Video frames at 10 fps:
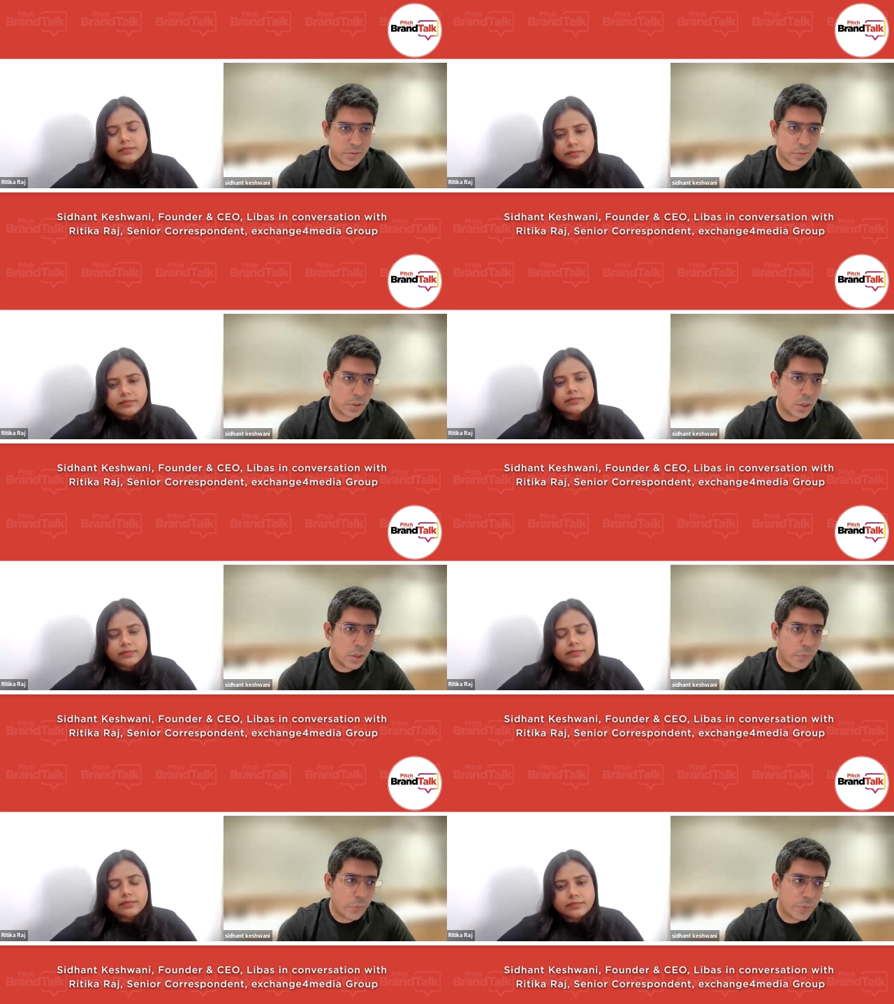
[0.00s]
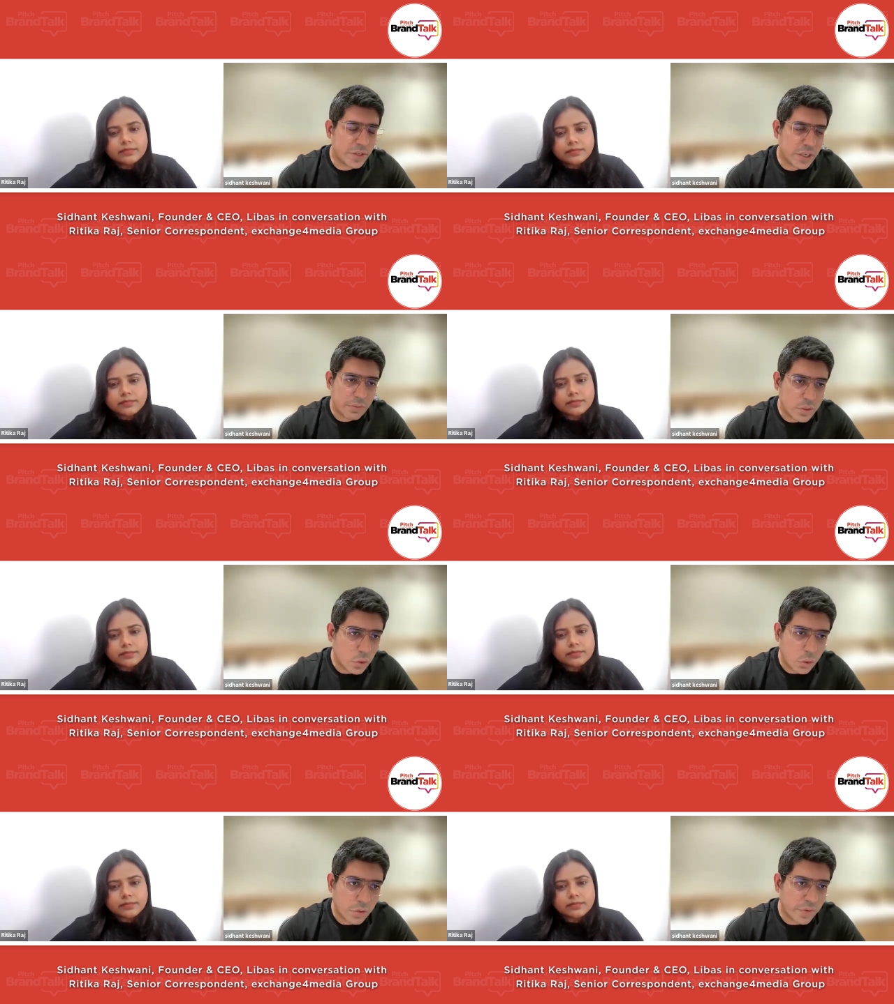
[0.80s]
Speaker 1: So, so whichever
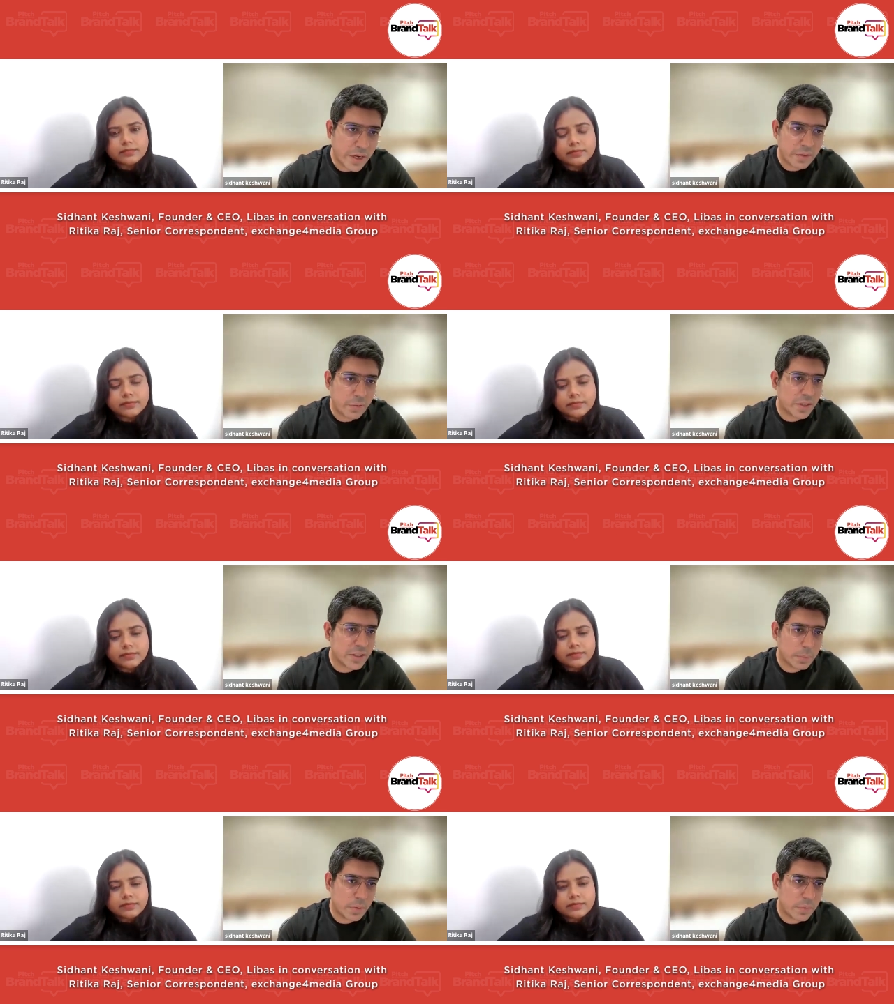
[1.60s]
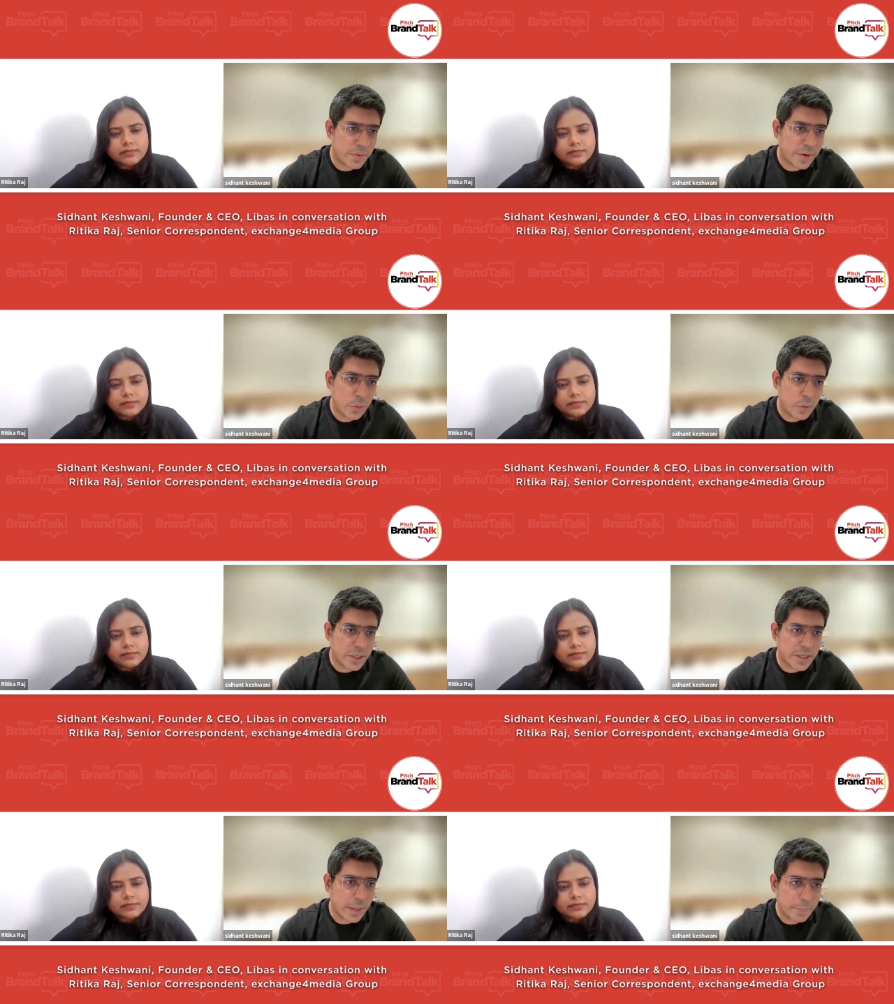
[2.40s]
geography, like for example, when we're
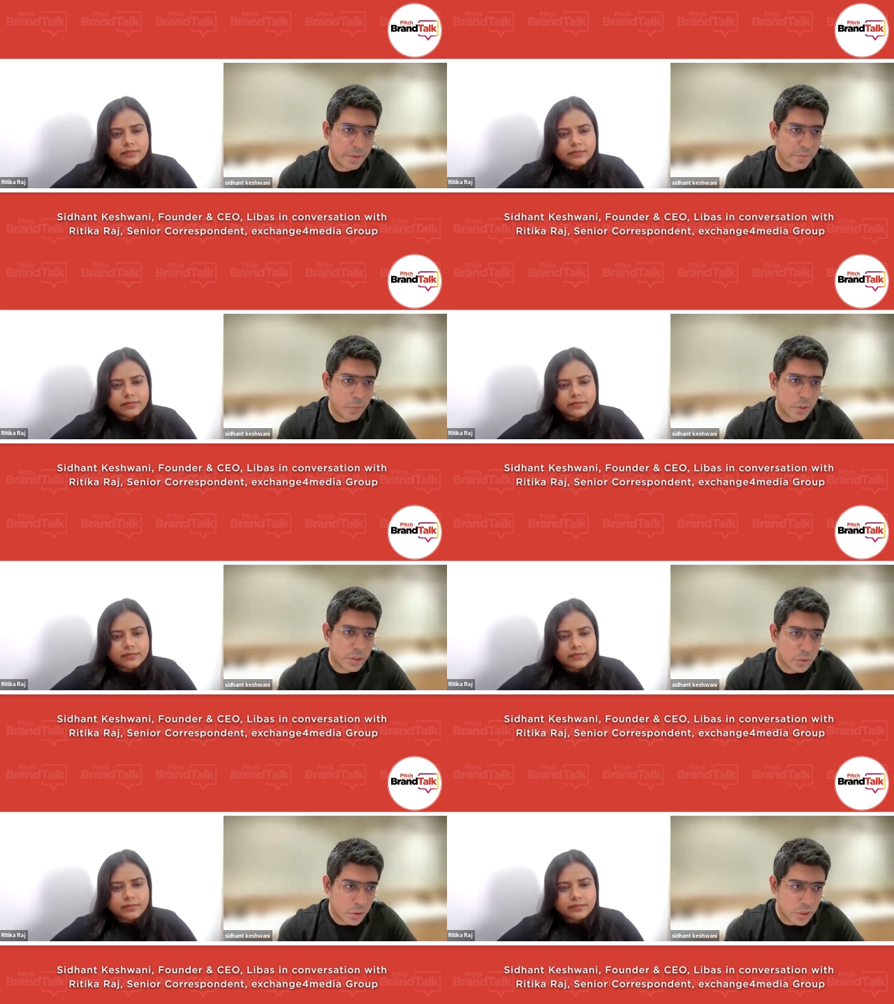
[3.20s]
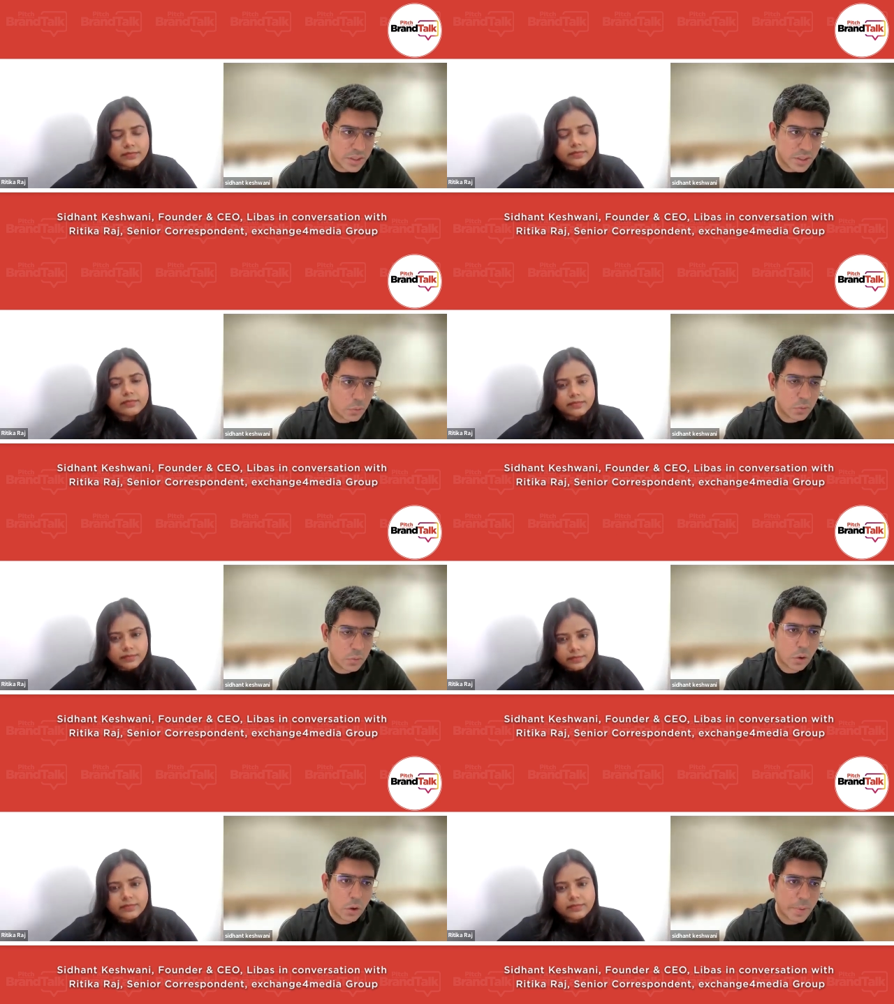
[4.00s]
doing a campaign focused on the
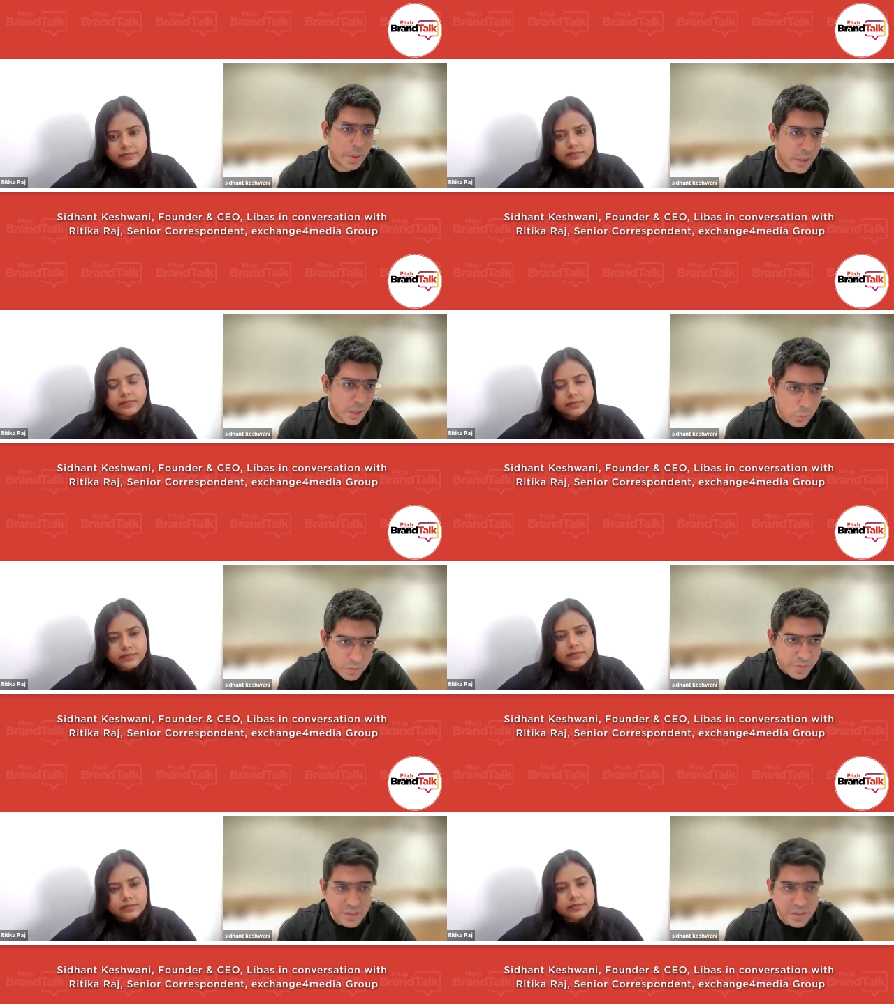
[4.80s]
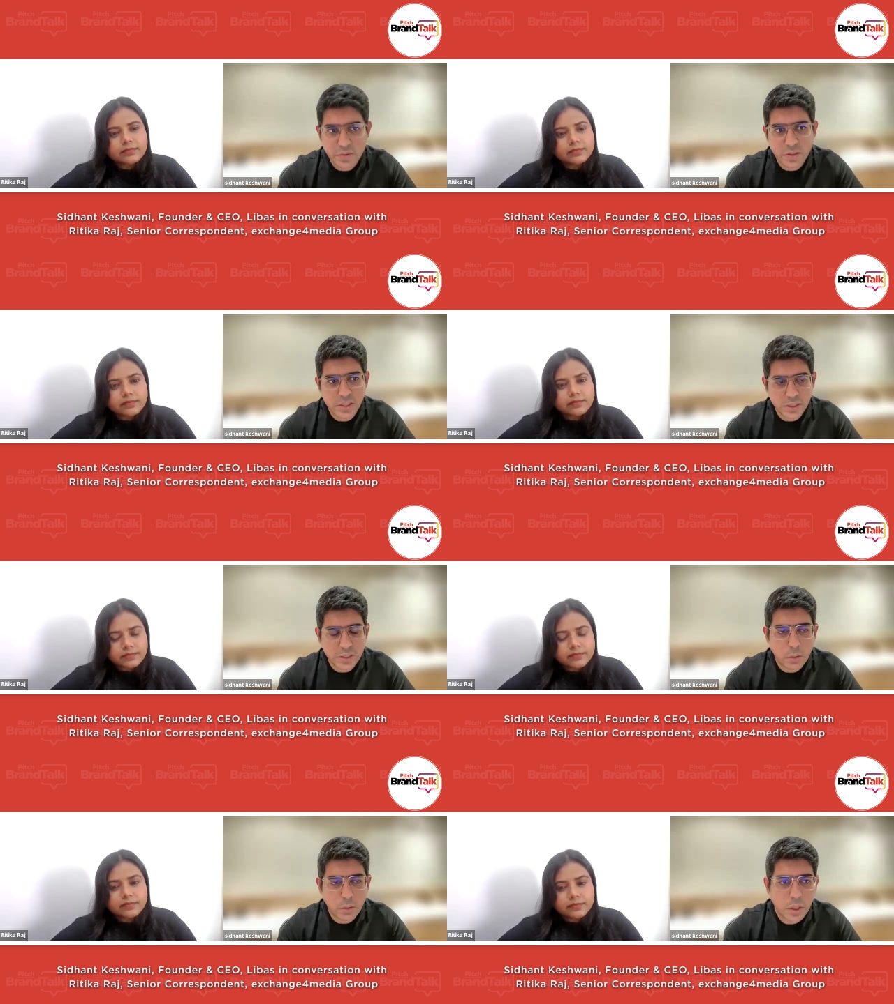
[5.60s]
south or maybe around the festivals in
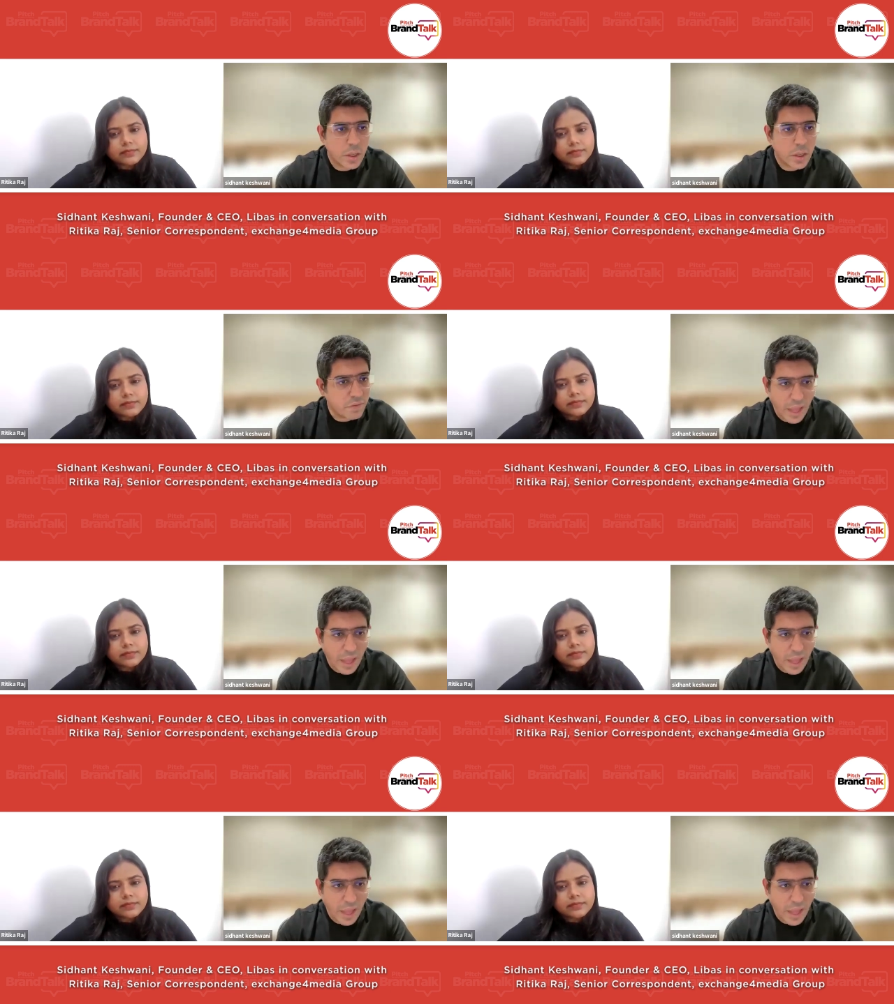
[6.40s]
the south,